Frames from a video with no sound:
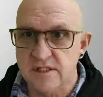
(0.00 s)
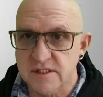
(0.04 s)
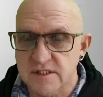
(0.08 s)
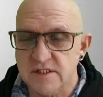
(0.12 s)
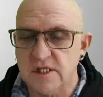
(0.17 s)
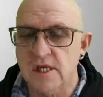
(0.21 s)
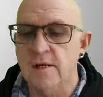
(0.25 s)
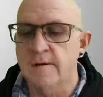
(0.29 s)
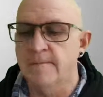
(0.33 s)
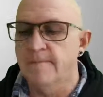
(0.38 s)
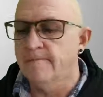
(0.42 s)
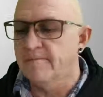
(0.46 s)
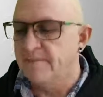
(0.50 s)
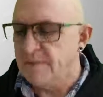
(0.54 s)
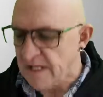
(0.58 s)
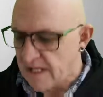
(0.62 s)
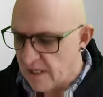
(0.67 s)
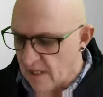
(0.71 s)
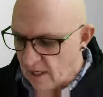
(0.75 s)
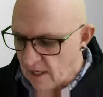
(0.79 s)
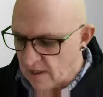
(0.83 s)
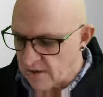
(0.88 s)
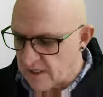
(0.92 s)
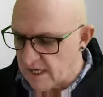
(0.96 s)
skin.
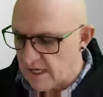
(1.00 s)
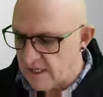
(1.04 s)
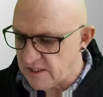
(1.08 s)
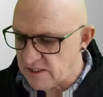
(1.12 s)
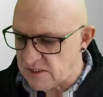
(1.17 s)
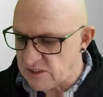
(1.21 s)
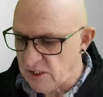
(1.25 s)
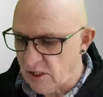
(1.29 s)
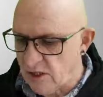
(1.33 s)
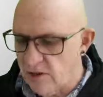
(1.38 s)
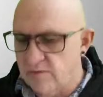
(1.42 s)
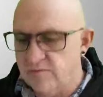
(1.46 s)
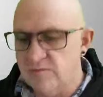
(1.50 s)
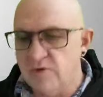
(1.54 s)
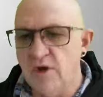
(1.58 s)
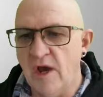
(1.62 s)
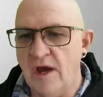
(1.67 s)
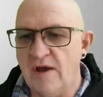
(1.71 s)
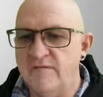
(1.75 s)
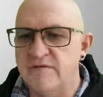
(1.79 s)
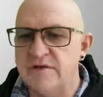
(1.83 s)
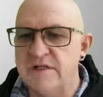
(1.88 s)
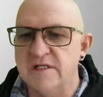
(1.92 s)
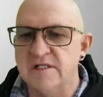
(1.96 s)
Okay, so you
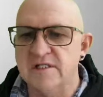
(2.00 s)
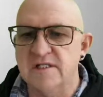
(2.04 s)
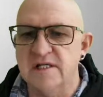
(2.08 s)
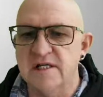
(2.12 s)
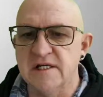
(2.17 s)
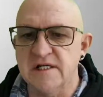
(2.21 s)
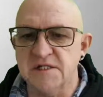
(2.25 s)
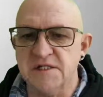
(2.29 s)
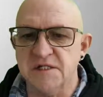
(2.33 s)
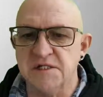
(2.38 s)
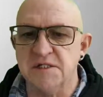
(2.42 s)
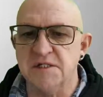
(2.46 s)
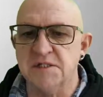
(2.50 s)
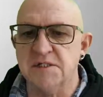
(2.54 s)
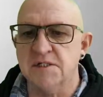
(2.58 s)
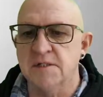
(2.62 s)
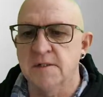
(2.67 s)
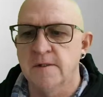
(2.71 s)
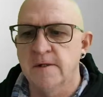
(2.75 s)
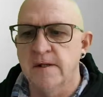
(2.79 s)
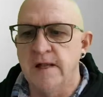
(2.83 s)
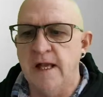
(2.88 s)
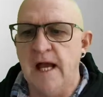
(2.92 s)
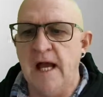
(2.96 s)
have these lists.
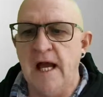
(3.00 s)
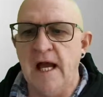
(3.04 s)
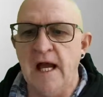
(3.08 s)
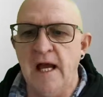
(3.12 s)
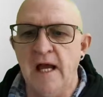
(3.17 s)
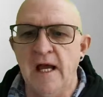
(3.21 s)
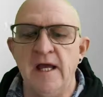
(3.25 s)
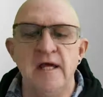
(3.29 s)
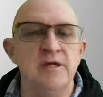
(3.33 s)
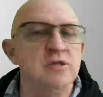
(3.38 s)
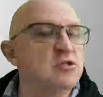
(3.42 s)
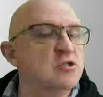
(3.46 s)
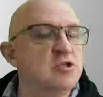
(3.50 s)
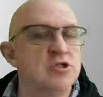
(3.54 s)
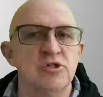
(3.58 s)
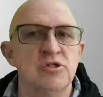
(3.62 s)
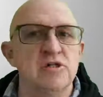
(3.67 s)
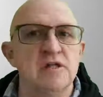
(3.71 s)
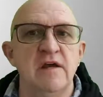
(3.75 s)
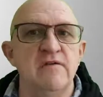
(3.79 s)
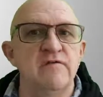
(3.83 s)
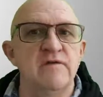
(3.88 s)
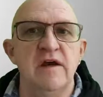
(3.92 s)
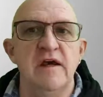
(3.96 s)
And you should
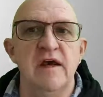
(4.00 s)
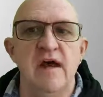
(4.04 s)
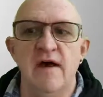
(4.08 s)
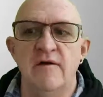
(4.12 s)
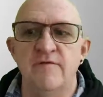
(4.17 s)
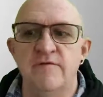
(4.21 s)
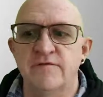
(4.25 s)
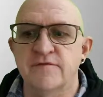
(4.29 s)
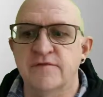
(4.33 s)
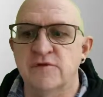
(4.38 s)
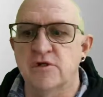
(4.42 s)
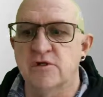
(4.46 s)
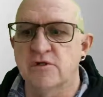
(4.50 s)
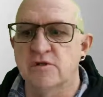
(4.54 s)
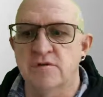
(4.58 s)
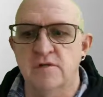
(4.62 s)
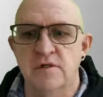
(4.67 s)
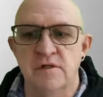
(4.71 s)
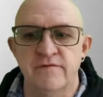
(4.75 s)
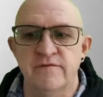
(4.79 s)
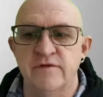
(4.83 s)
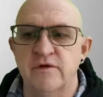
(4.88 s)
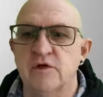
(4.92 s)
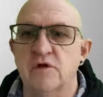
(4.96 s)
never have to
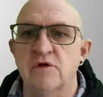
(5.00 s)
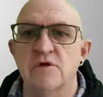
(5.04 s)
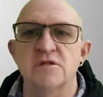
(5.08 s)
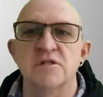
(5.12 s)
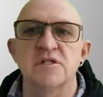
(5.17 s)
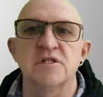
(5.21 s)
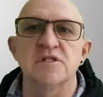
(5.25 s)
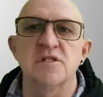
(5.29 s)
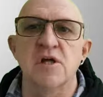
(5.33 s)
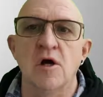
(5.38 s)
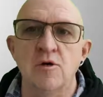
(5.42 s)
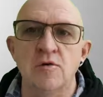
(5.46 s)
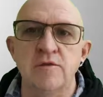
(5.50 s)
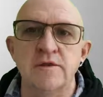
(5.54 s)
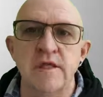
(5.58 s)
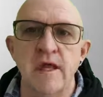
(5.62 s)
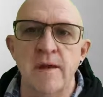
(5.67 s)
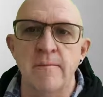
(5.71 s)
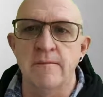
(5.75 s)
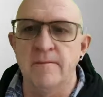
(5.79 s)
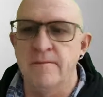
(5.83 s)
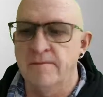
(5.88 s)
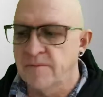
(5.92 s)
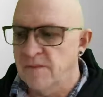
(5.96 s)
even consult
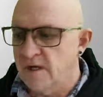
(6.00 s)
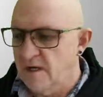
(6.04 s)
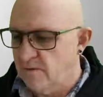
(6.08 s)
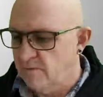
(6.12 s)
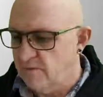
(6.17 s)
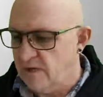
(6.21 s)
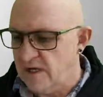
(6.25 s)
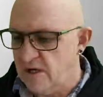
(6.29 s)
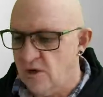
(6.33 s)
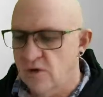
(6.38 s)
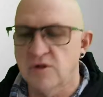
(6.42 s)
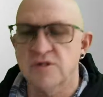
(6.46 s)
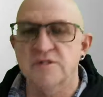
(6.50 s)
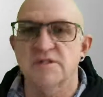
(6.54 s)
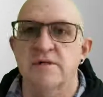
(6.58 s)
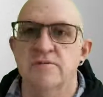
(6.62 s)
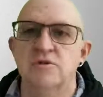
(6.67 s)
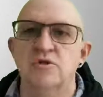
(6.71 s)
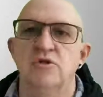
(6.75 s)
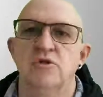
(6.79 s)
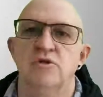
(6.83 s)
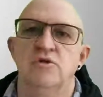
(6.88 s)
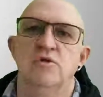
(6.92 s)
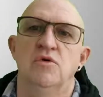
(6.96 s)
them, because I'm
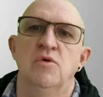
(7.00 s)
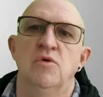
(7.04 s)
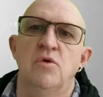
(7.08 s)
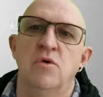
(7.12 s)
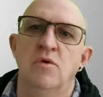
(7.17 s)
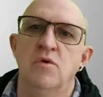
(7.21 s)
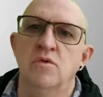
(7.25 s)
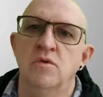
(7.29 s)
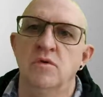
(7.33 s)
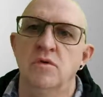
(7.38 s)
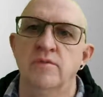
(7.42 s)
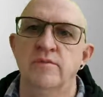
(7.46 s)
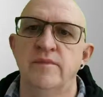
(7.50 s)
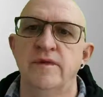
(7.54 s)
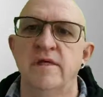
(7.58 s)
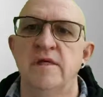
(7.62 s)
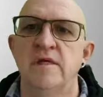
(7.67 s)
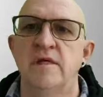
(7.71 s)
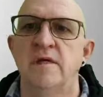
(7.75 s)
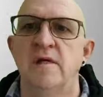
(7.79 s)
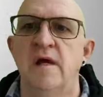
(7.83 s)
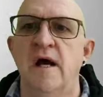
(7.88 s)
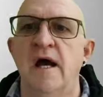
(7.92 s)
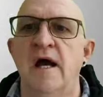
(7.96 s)
sure you all will
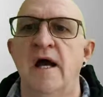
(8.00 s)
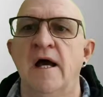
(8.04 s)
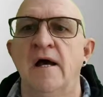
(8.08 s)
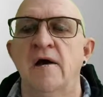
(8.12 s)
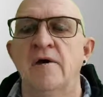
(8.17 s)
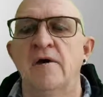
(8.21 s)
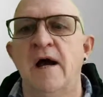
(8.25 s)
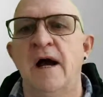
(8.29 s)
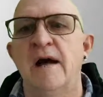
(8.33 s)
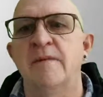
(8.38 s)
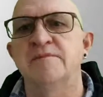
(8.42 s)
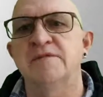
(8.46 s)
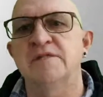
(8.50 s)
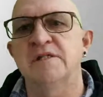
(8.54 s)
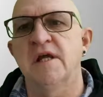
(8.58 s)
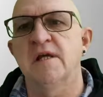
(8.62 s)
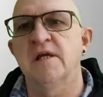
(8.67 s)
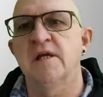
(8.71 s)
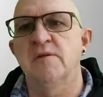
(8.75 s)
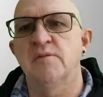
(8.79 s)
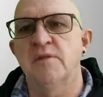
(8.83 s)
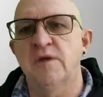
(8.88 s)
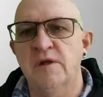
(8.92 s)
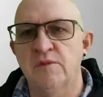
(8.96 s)
be
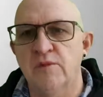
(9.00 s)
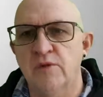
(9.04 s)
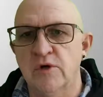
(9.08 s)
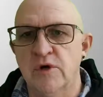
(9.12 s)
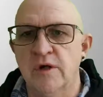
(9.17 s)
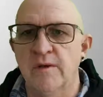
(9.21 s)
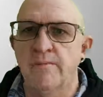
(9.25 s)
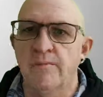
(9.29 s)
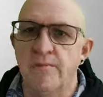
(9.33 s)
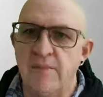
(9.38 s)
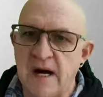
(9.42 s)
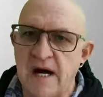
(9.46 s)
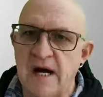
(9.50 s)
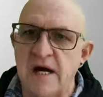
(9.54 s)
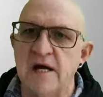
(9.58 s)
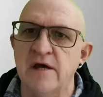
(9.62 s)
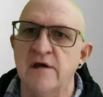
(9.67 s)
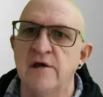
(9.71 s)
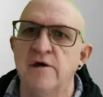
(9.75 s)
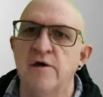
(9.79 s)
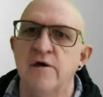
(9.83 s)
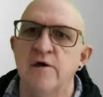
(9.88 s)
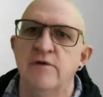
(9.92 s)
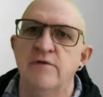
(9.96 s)
upstanding people and buy
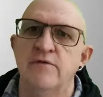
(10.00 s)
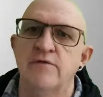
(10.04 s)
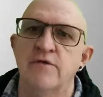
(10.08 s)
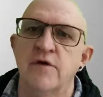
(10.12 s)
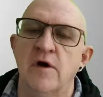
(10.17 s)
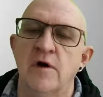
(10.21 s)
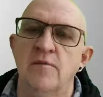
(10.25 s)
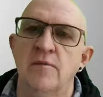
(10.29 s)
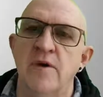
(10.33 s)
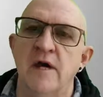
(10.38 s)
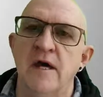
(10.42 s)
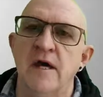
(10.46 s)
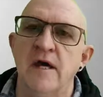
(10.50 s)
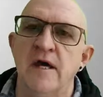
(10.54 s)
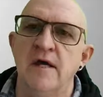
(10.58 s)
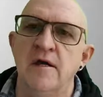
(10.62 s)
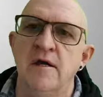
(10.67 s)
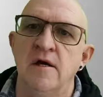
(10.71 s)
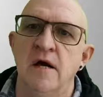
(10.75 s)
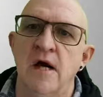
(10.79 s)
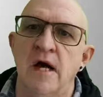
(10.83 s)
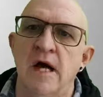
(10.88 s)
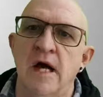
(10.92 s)
from a